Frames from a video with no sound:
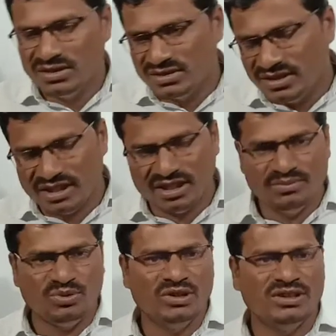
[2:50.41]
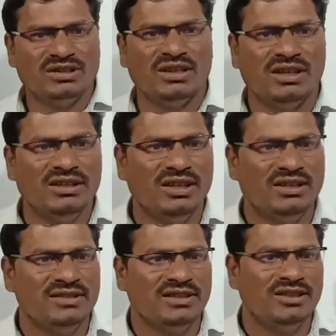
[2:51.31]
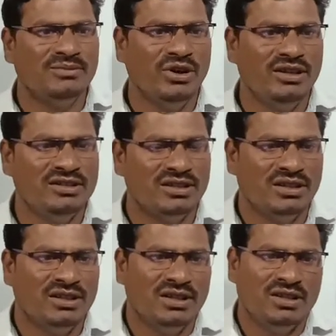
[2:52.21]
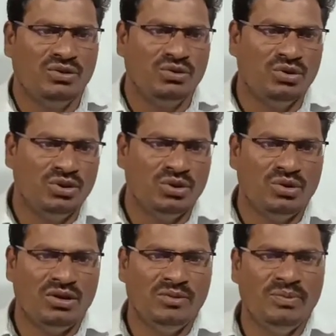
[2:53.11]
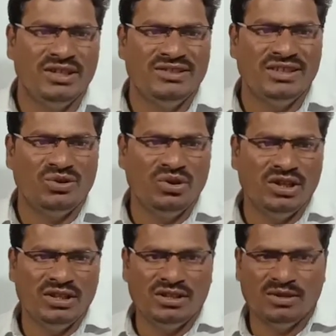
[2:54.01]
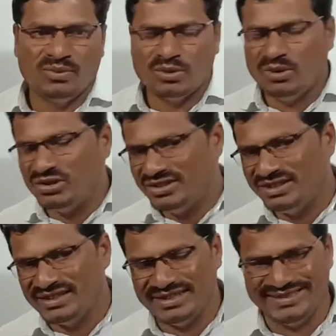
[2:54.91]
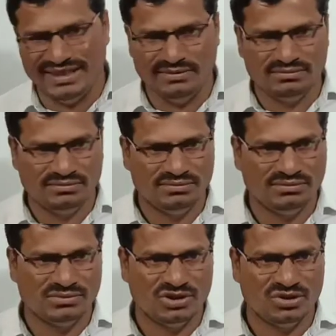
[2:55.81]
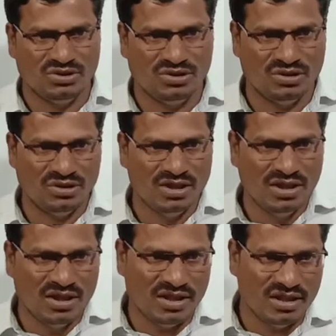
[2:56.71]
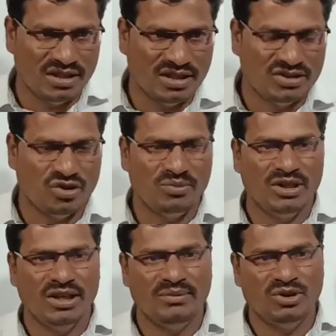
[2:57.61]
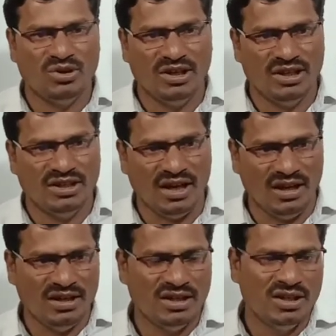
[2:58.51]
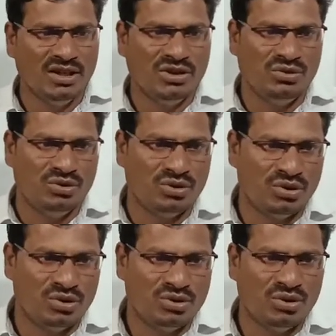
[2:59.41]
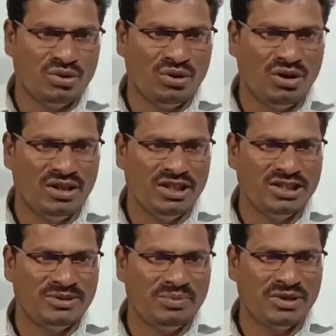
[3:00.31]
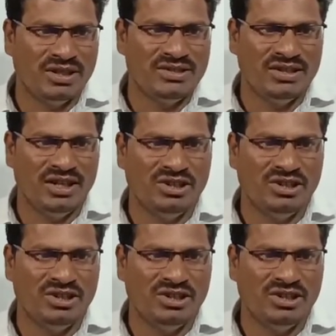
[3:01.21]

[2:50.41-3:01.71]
Second point is there. In that second point, notochord present only in the proboscis region. So in case of the Hemichordata, notochord is present